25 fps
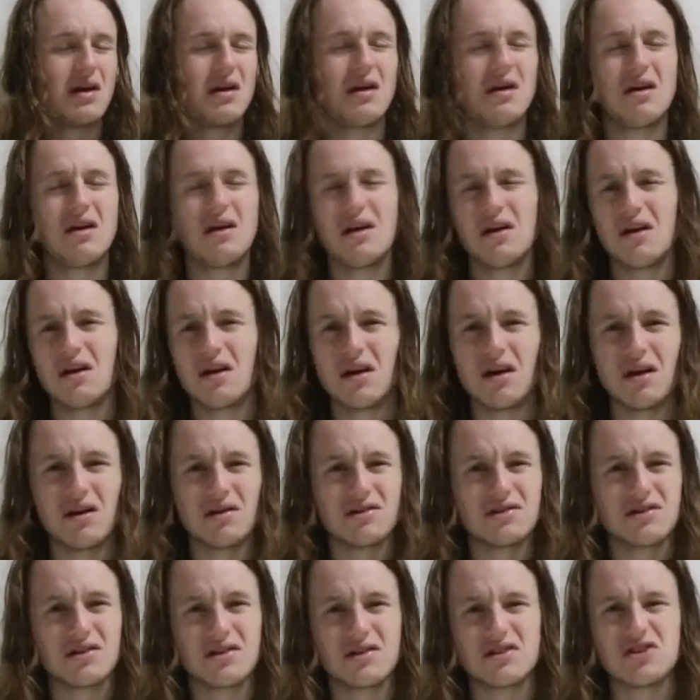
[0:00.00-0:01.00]
That
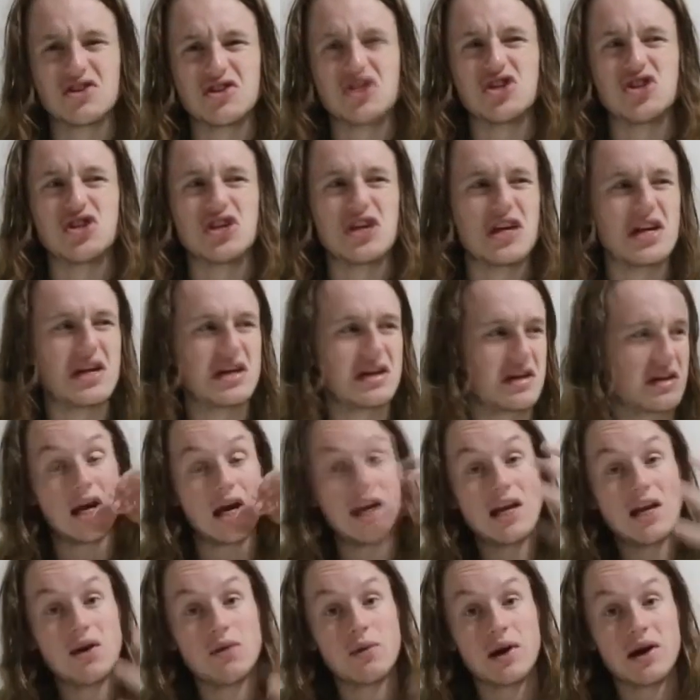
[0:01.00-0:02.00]
was just shit.
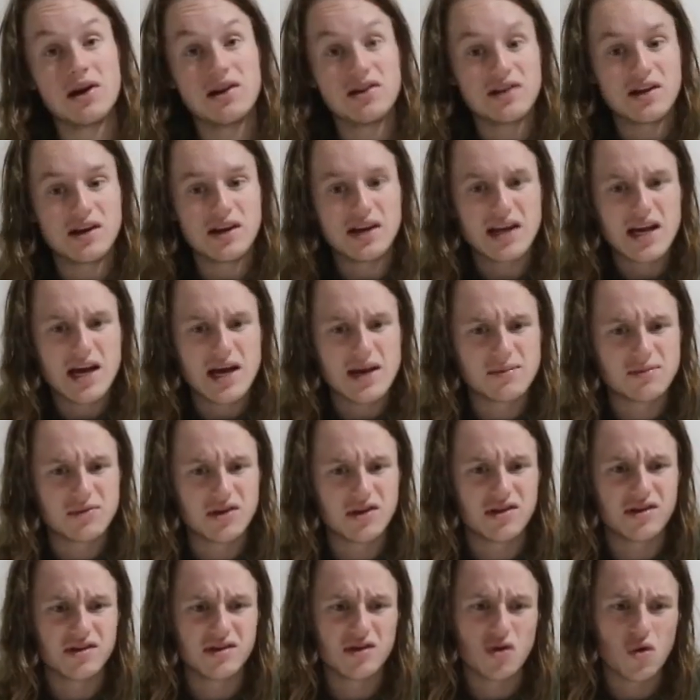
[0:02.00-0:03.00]
Anyways, then it came
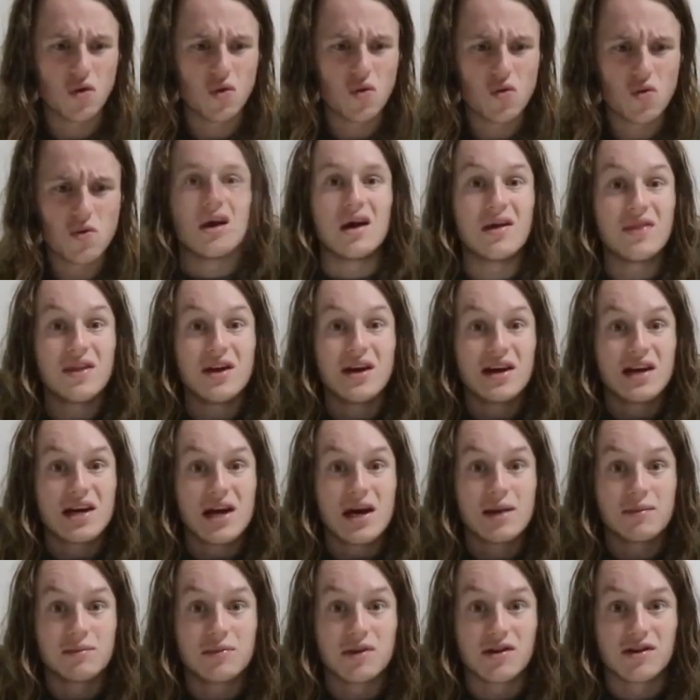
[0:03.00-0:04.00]
to school.
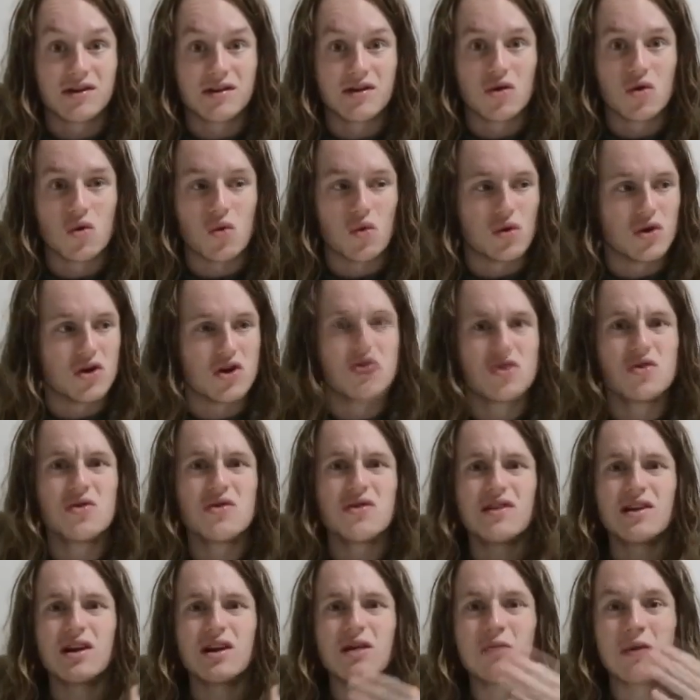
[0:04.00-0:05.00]
You
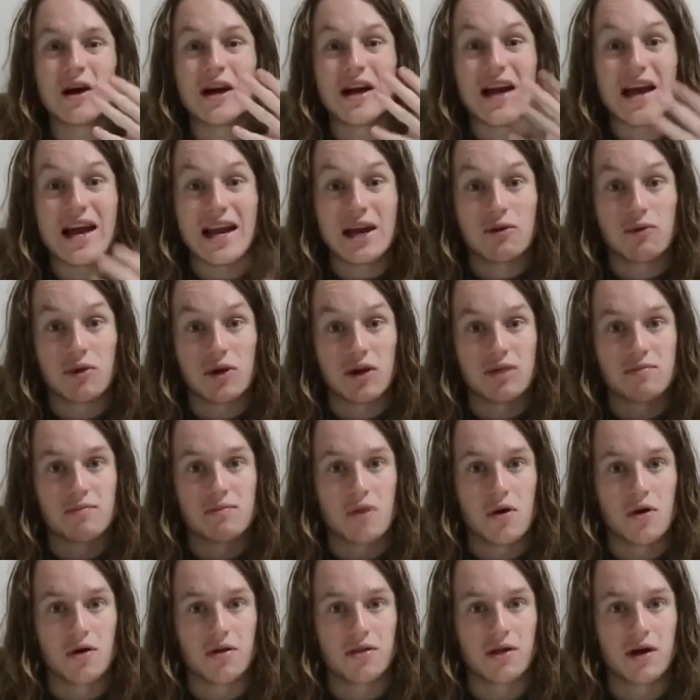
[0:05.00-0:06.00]
couldn't celebrate anyone's
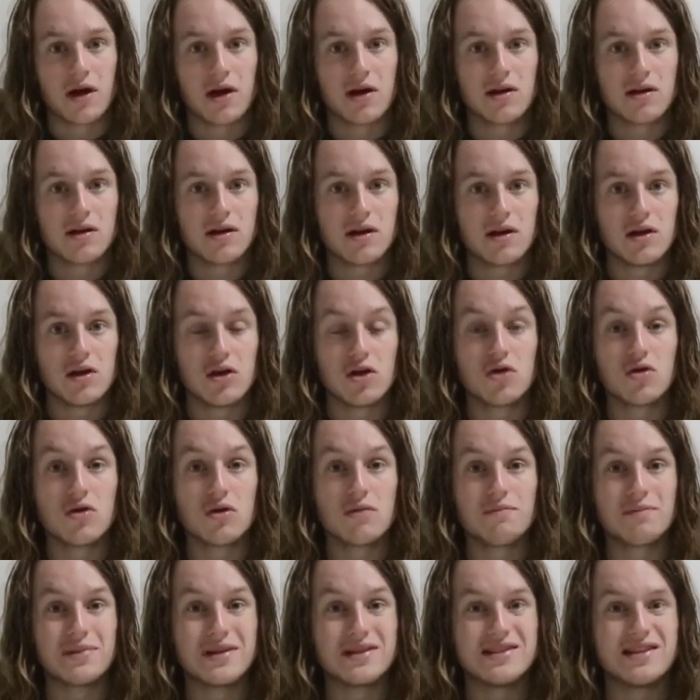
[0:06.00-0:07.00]
birthdays. You
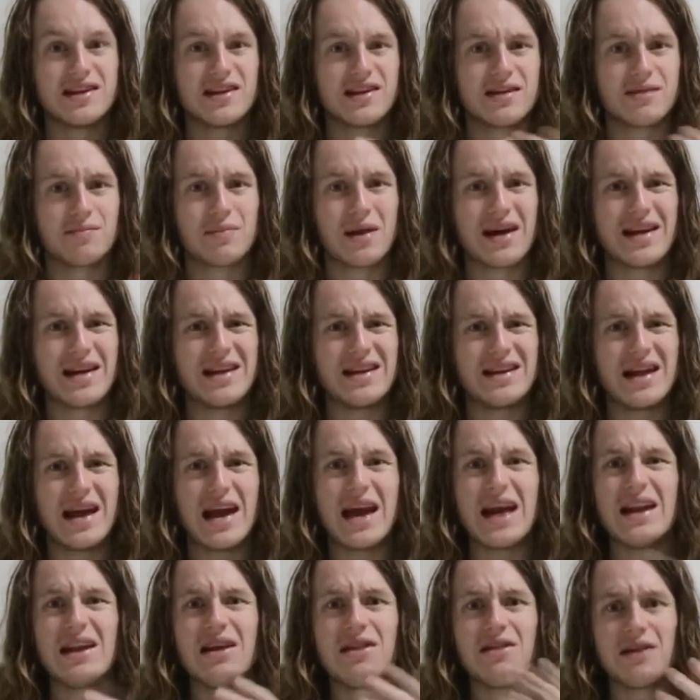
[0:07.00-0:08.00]
couldn't participate in
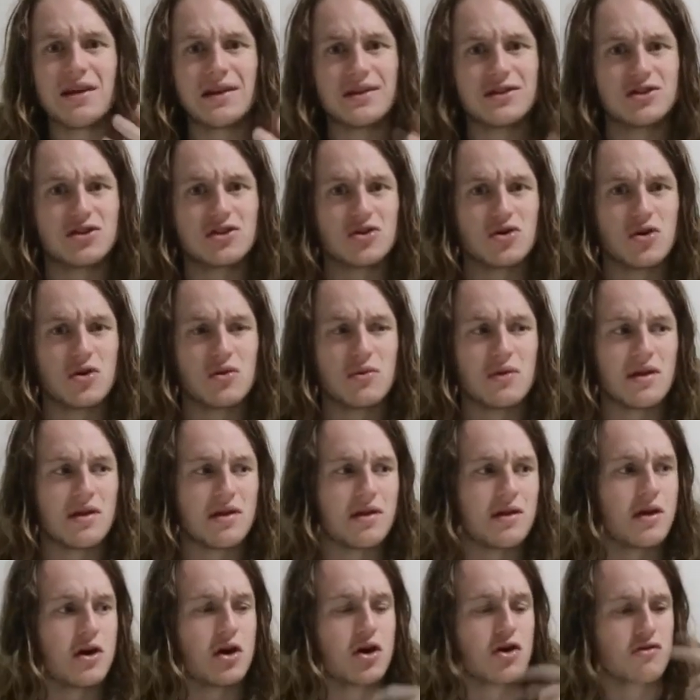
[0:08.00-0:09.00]
anything to do
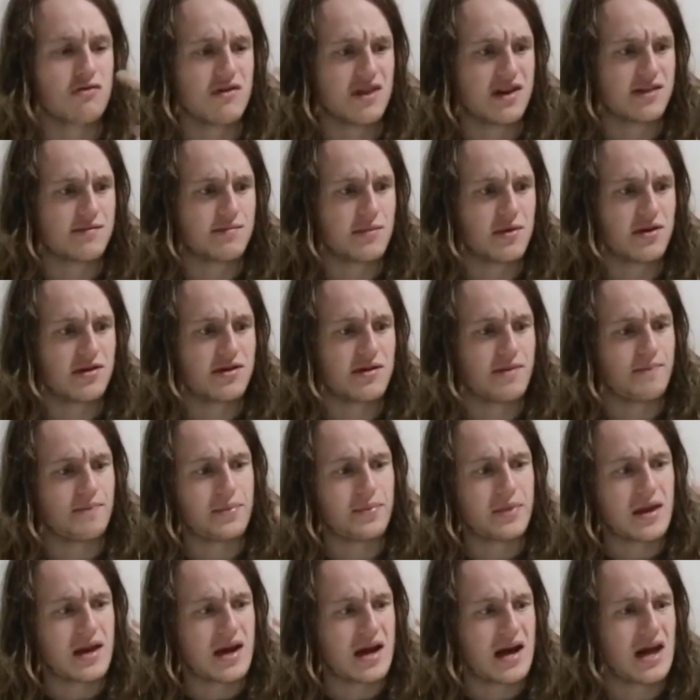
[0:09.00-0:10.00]
with Christmas,
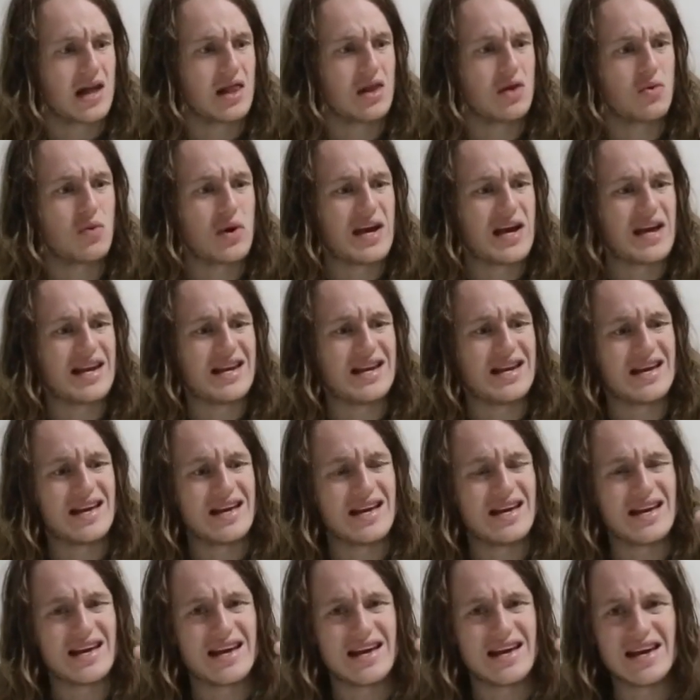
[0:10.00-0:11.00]
Halloween,
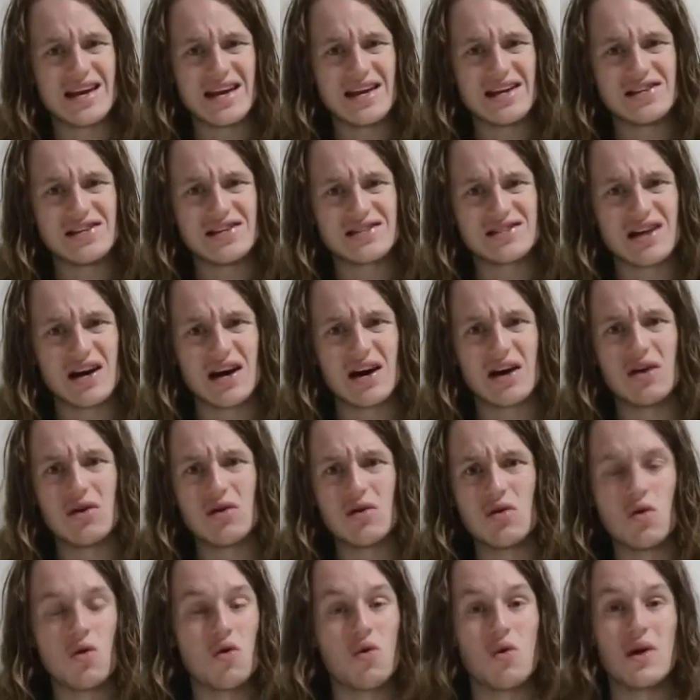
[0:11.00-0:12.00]
Easter,
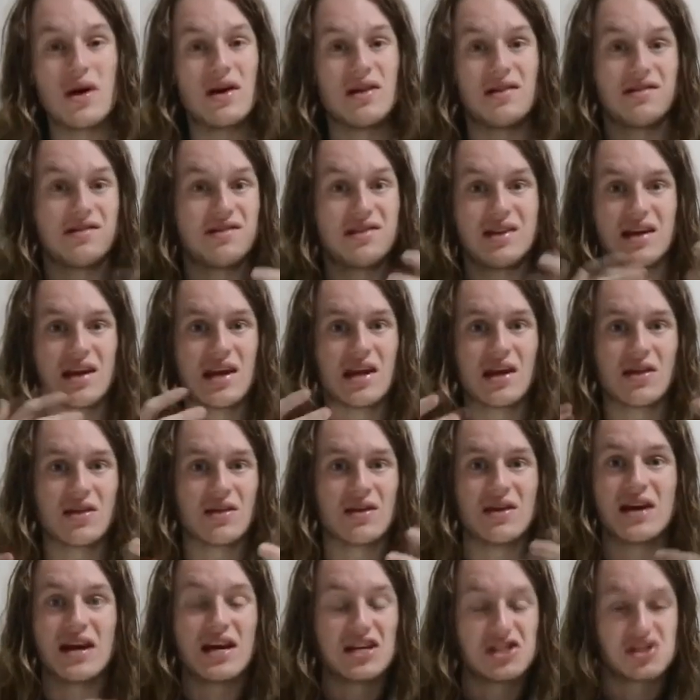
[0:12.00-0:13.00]
or singing
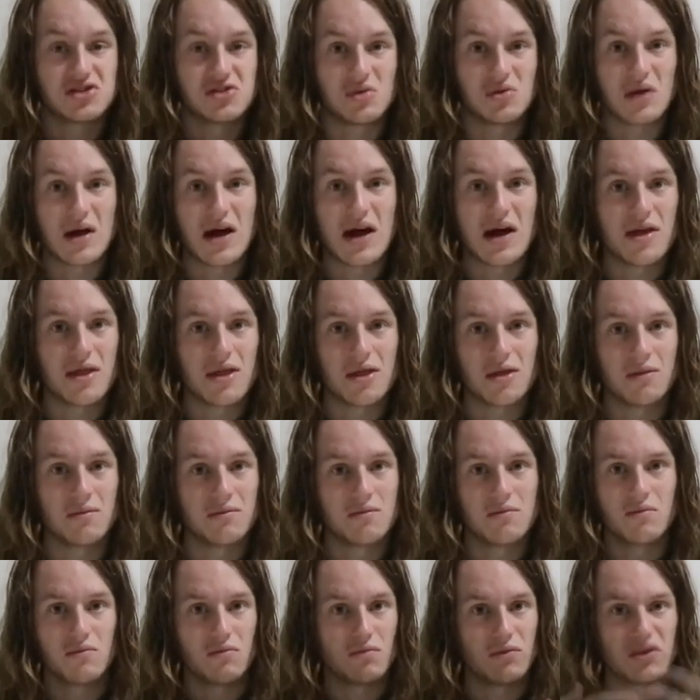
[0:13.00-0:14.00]
the national
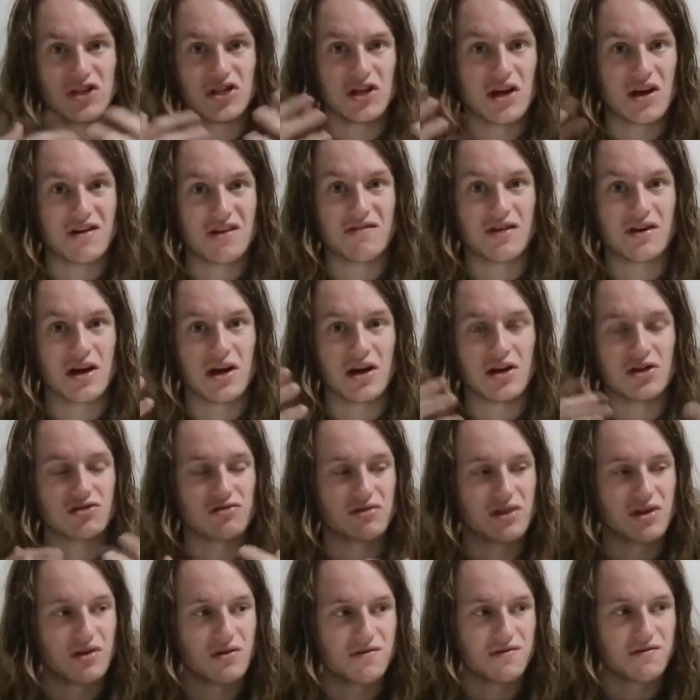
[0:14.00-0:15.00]
anthem, whichever
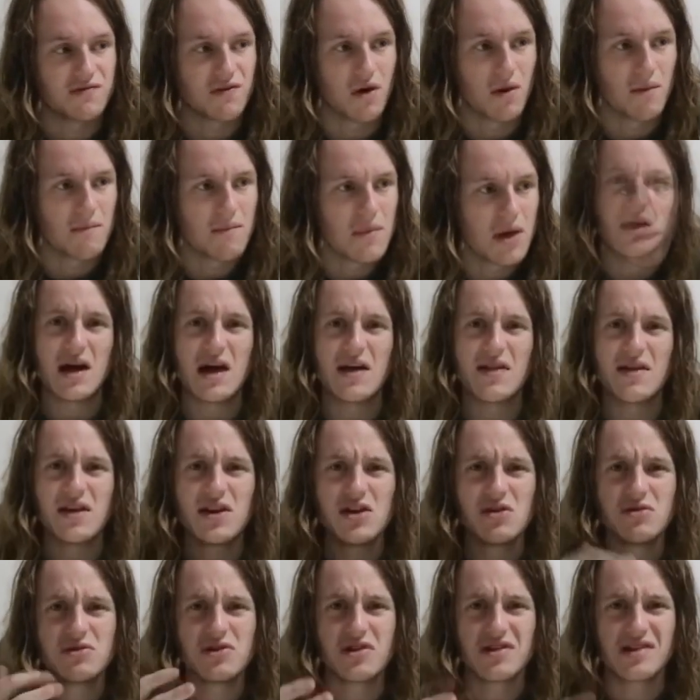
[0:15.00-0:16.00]
country you're from. And
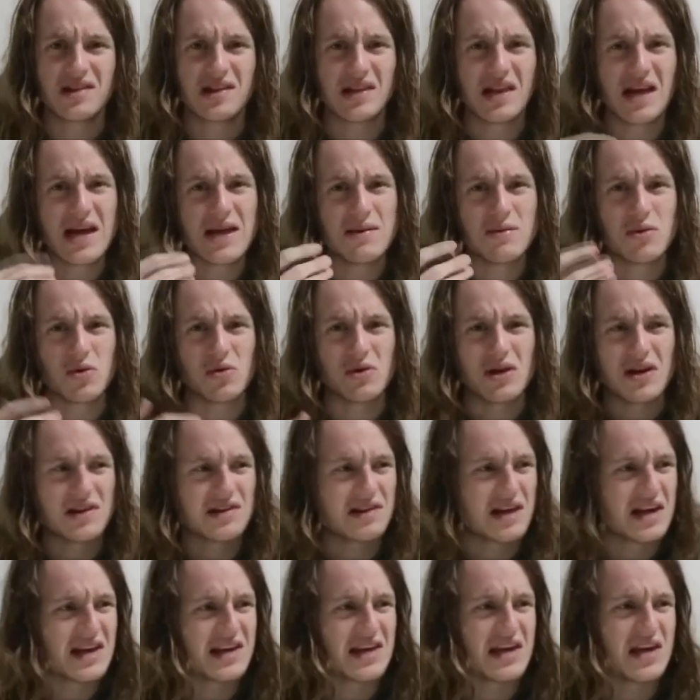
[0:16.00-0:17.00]
then you're just labelled as
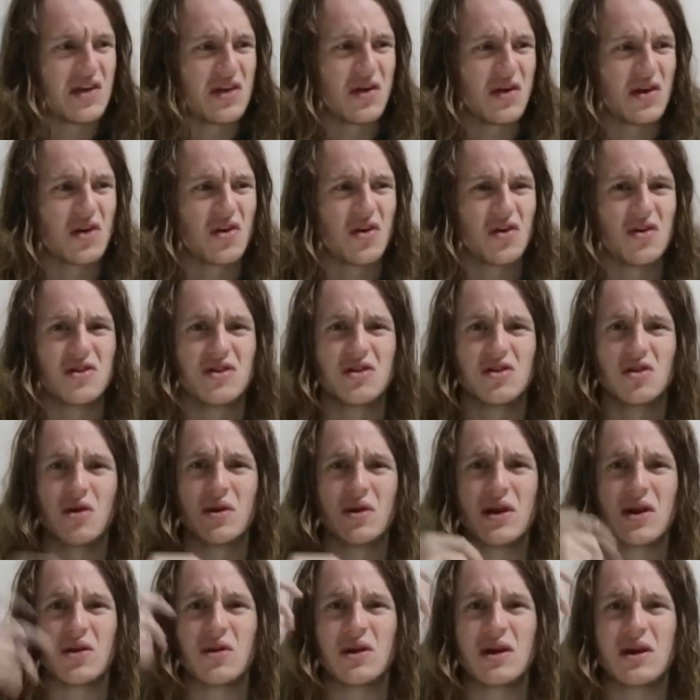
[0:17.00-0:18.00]
that kid that goes
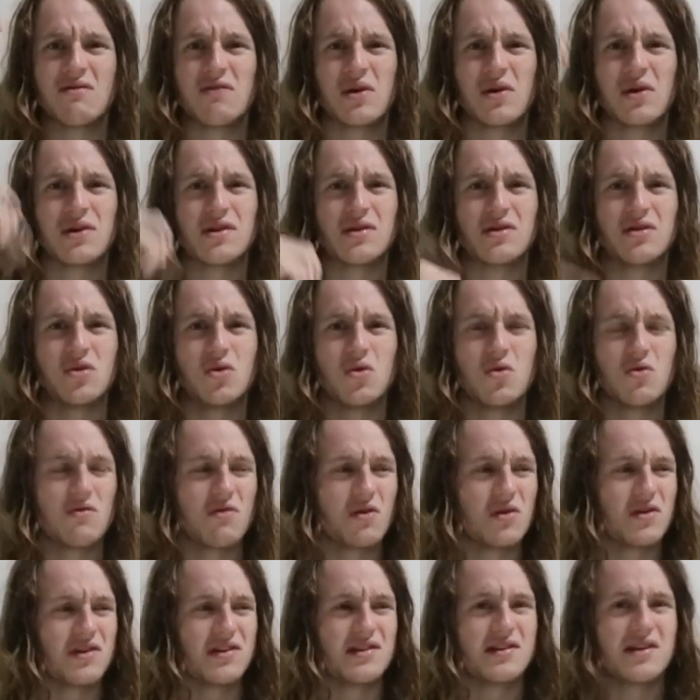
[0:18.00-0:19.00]
knocking on everyone's
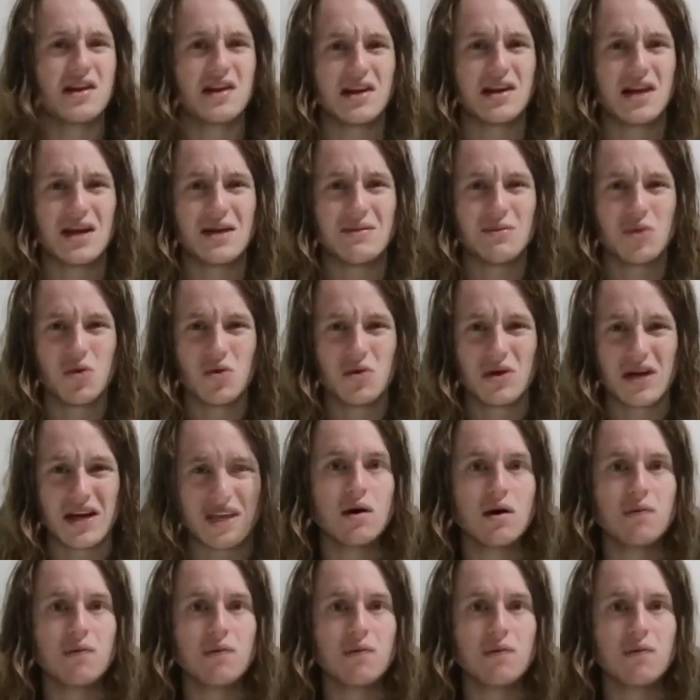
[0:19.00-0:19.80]
door on a Saturday morning.